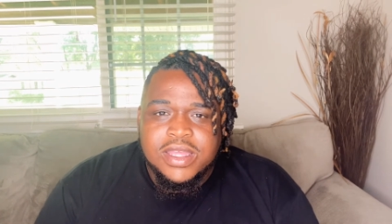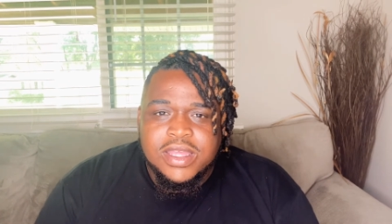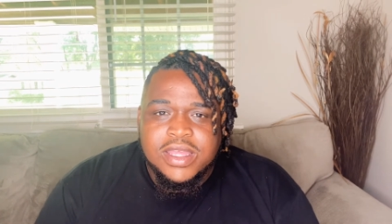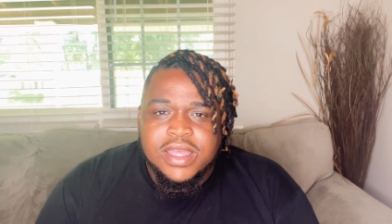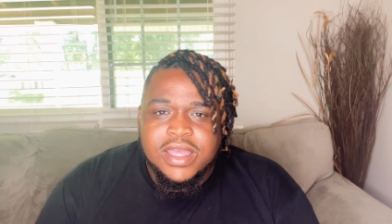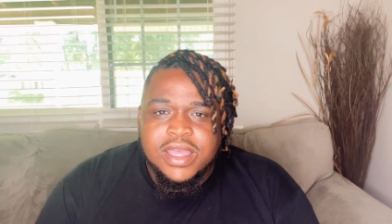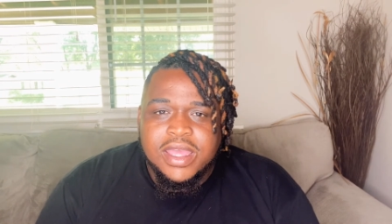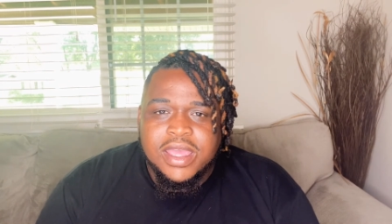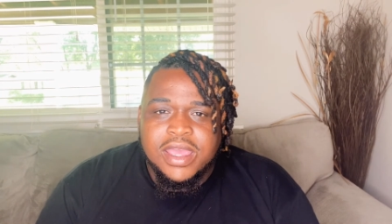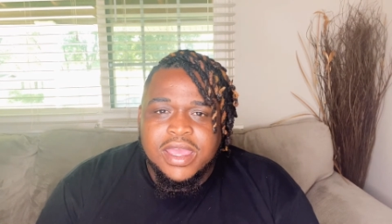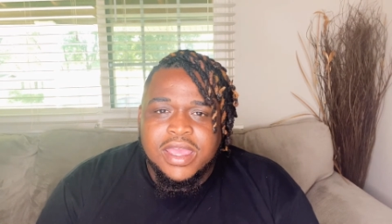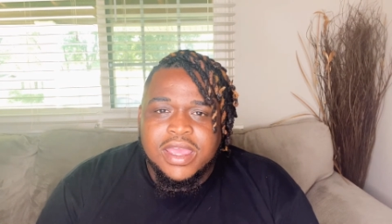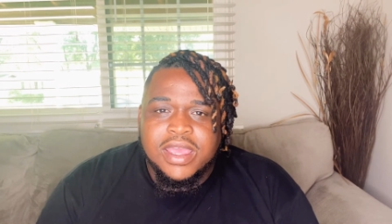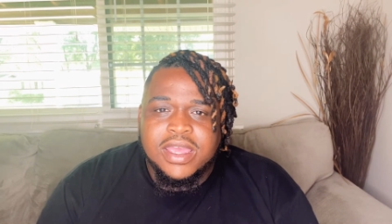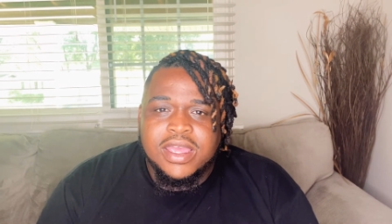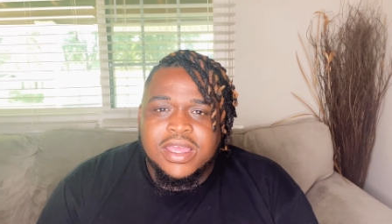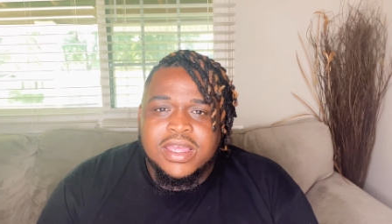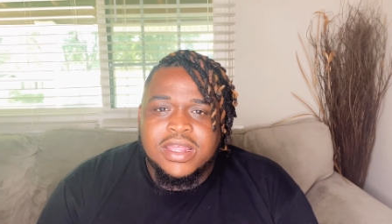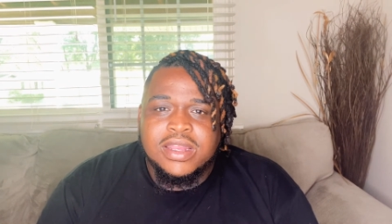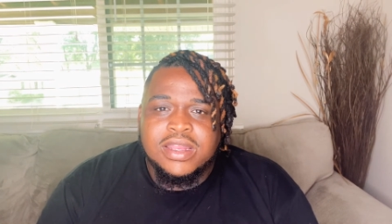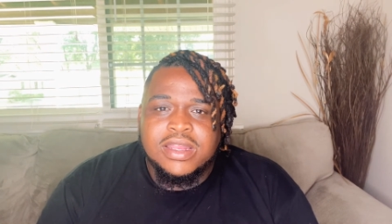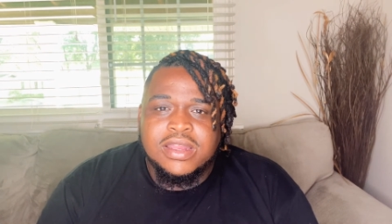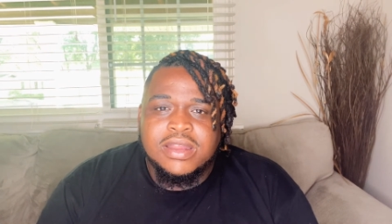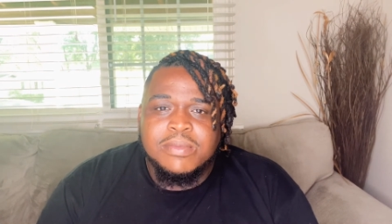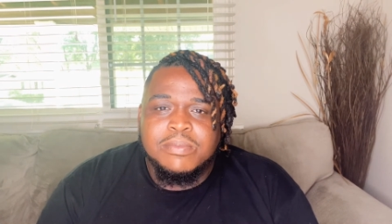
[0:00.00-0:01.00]

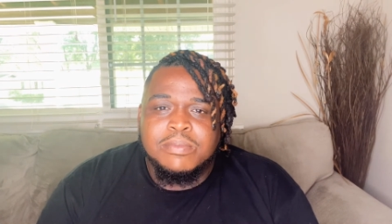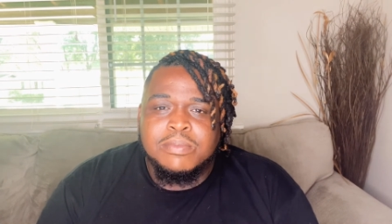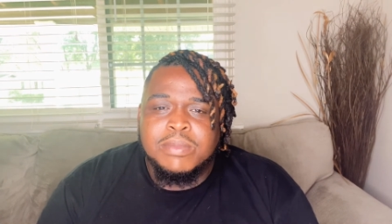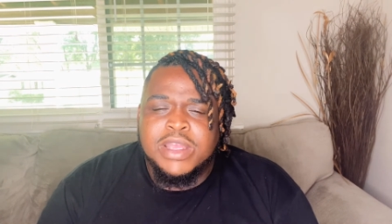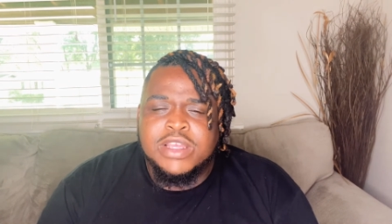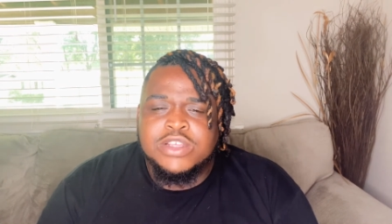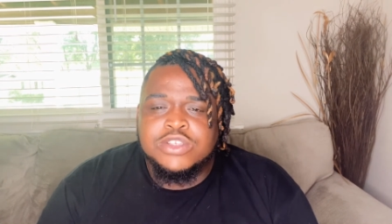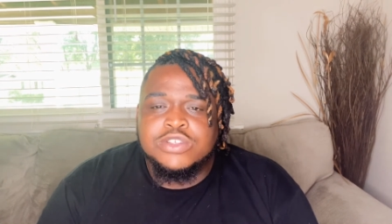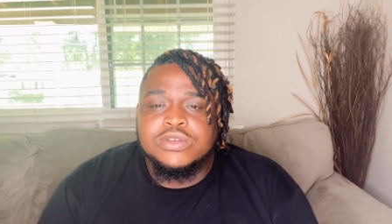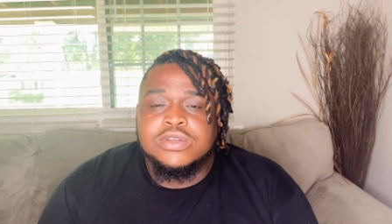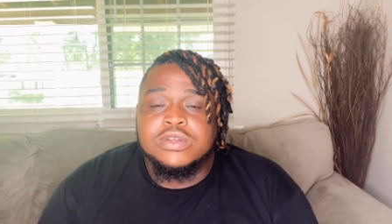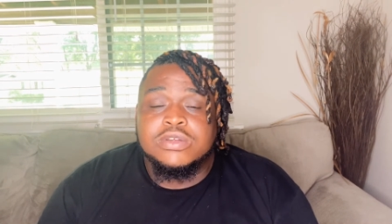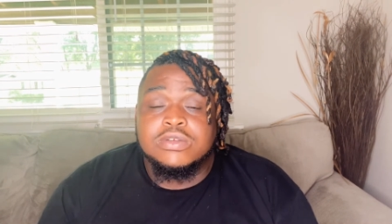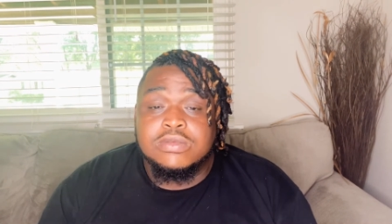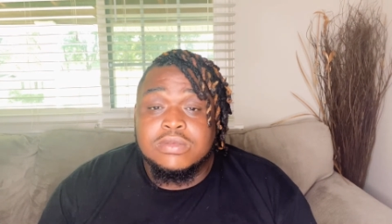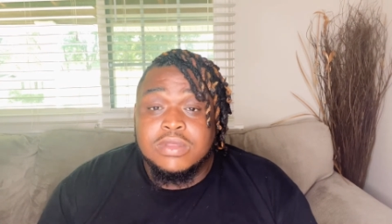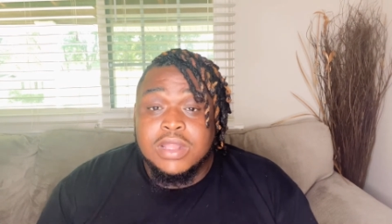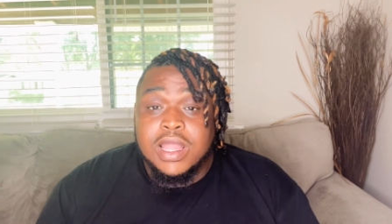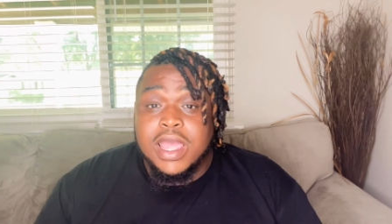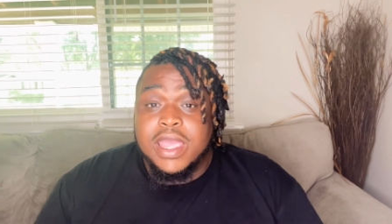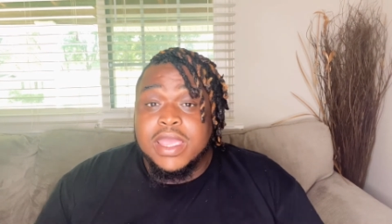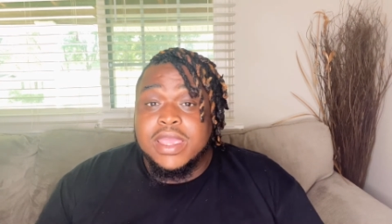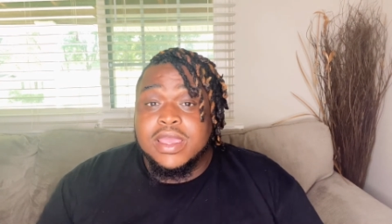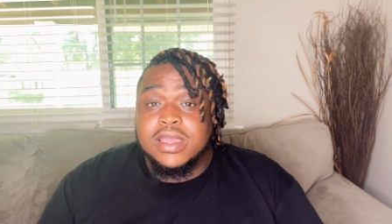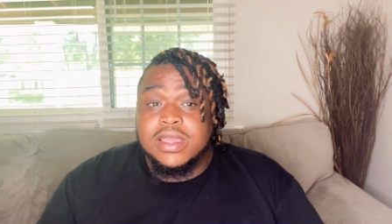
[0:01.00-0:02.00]
and make sure you
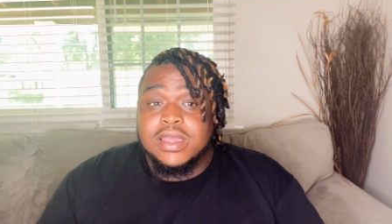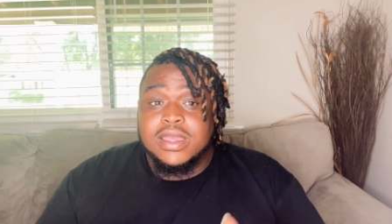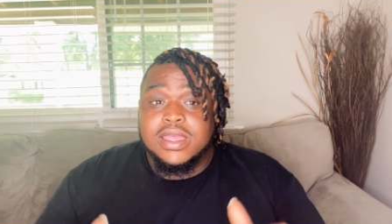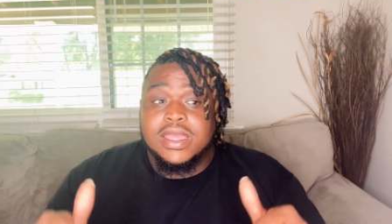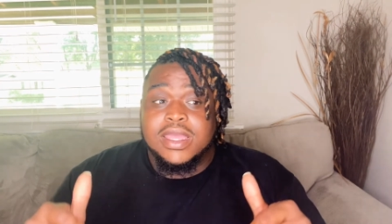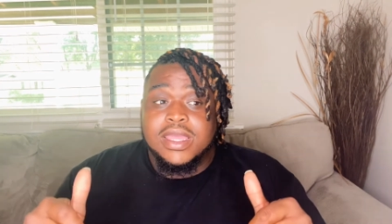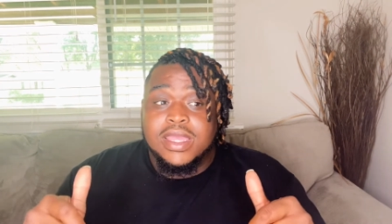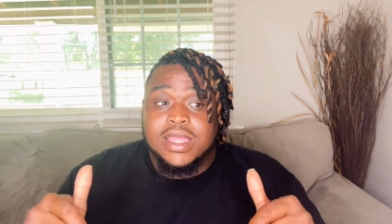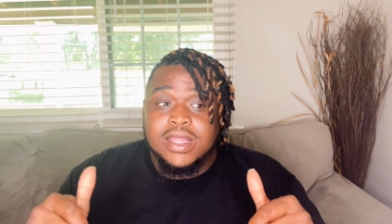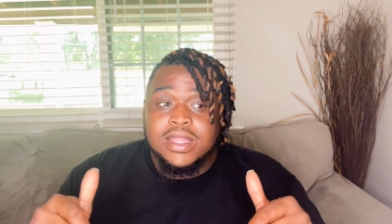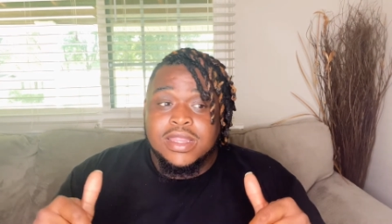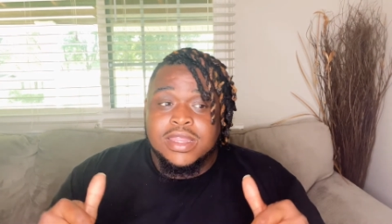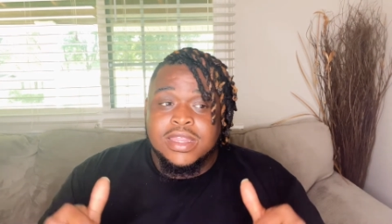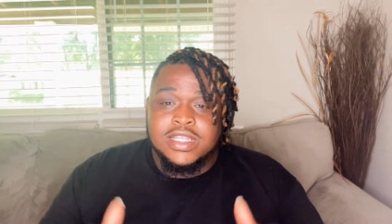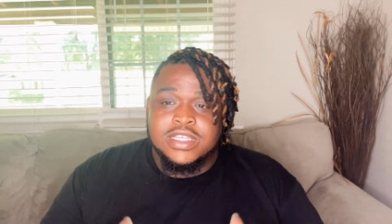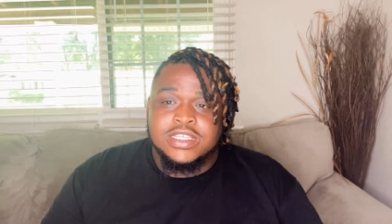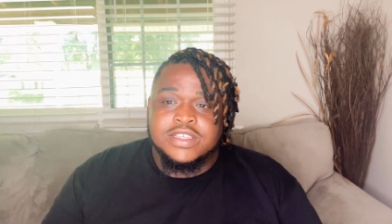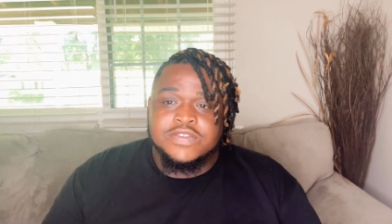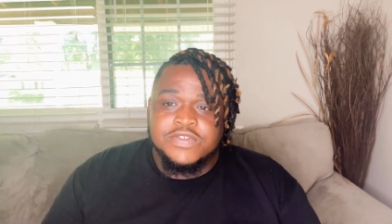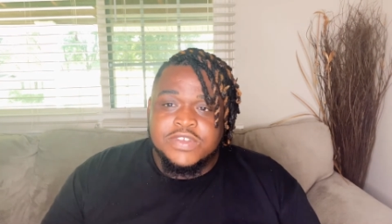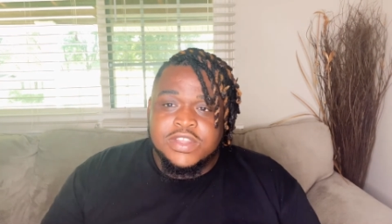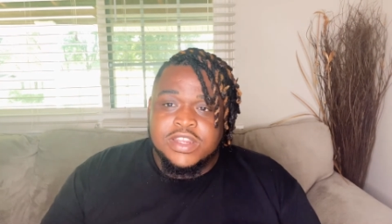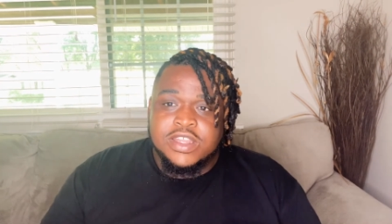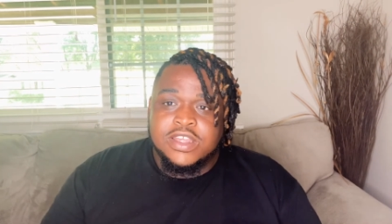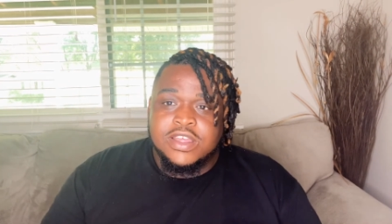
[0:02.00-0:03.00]
like this
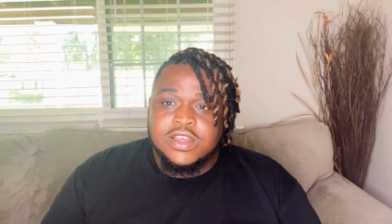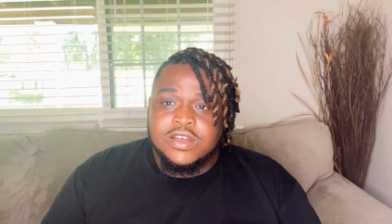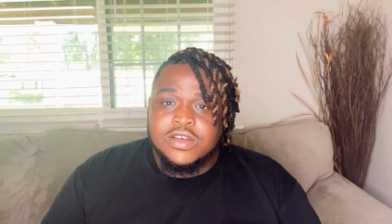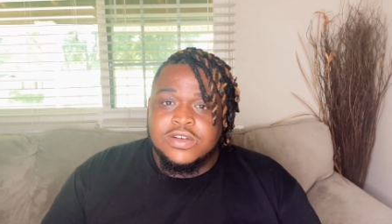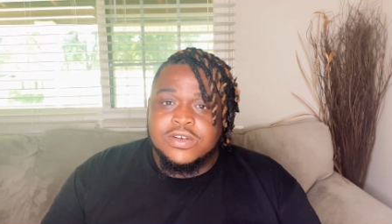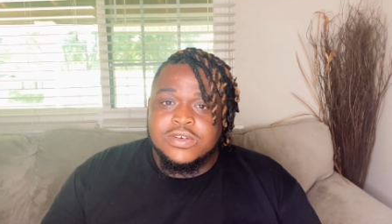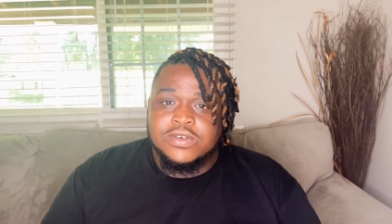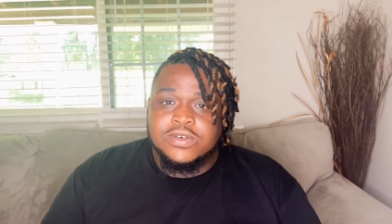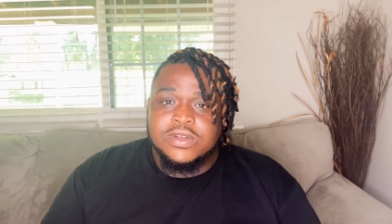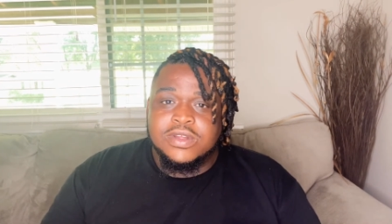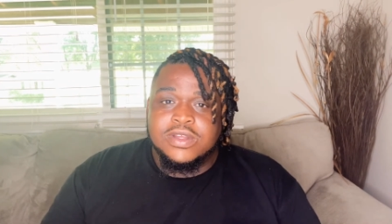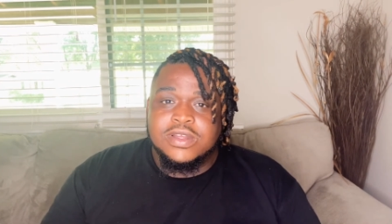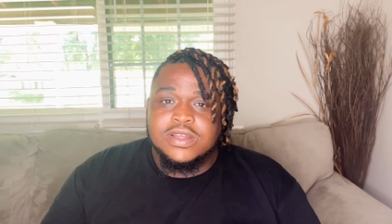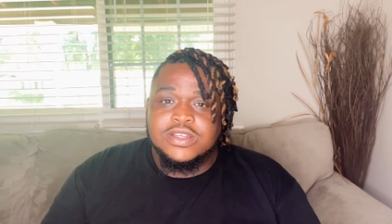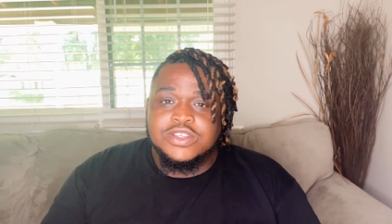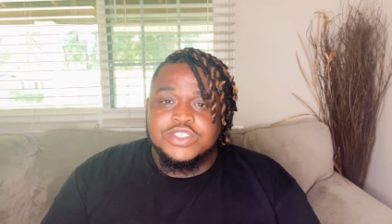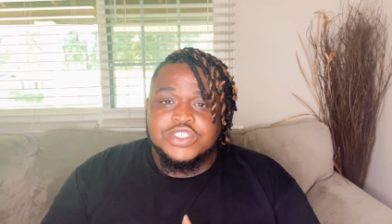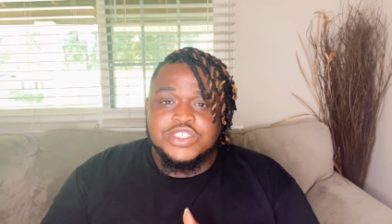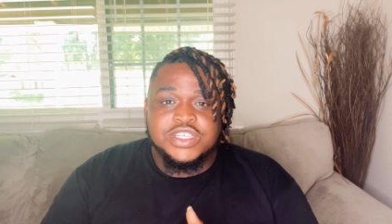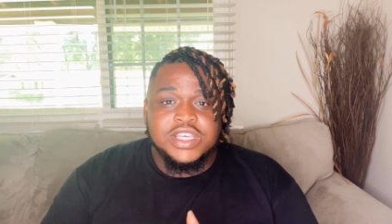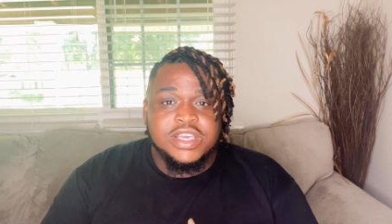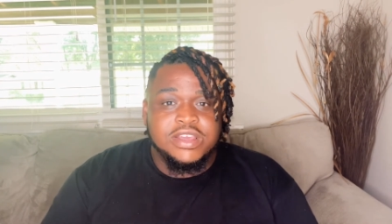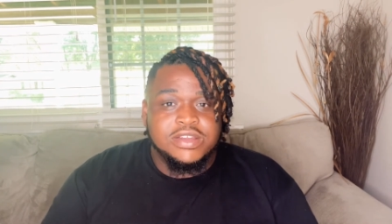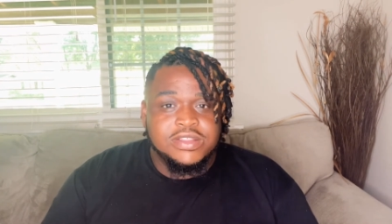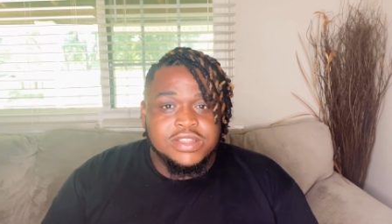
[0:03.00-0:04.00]
video,
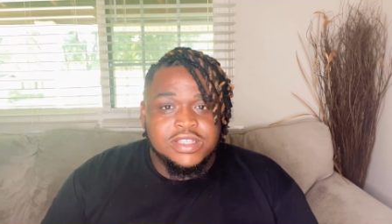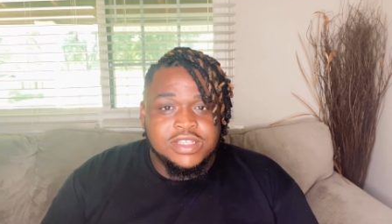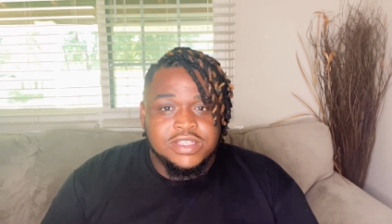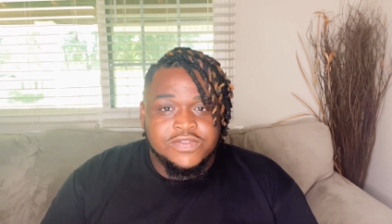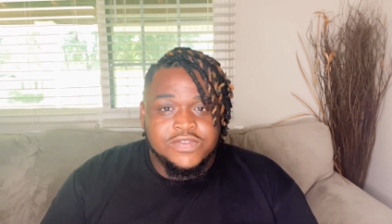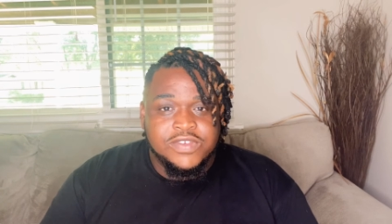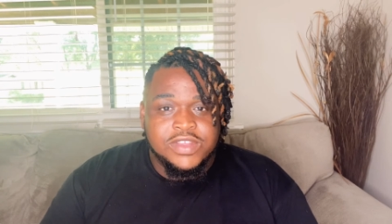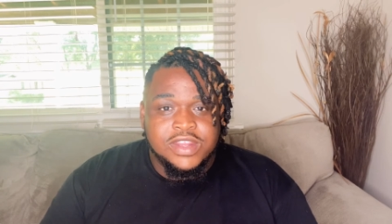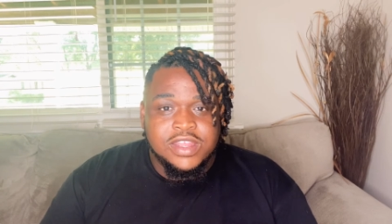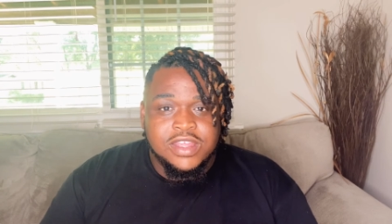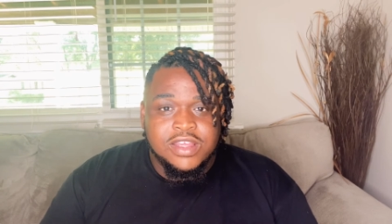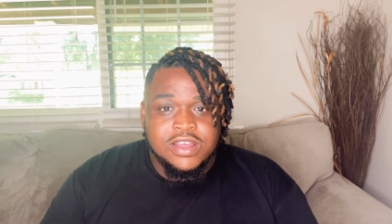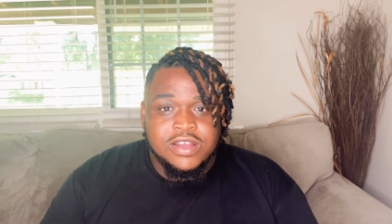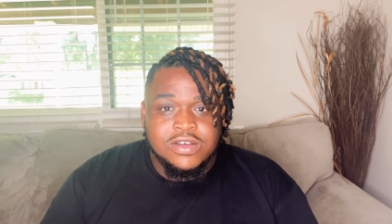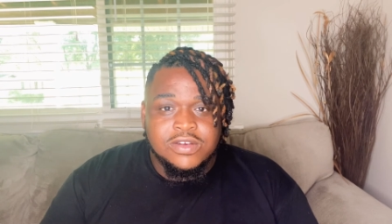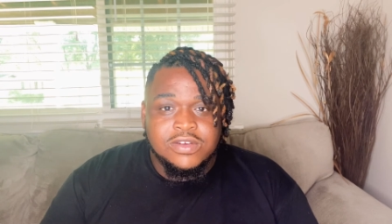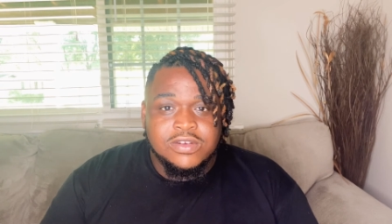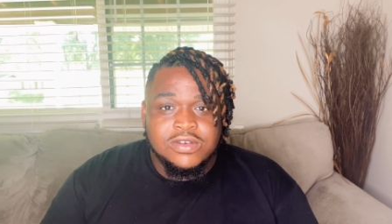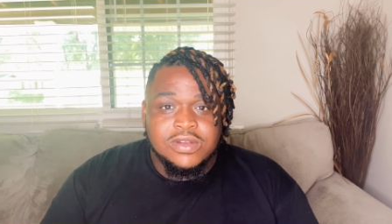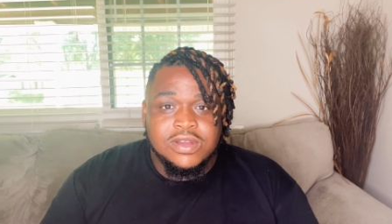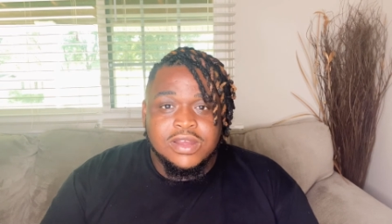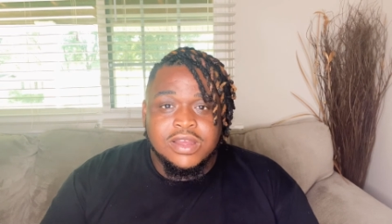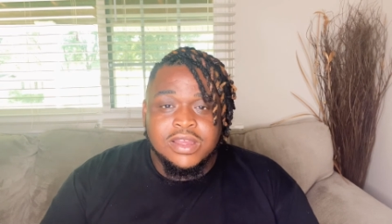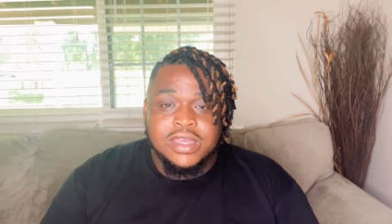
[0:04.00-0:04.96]
share this video.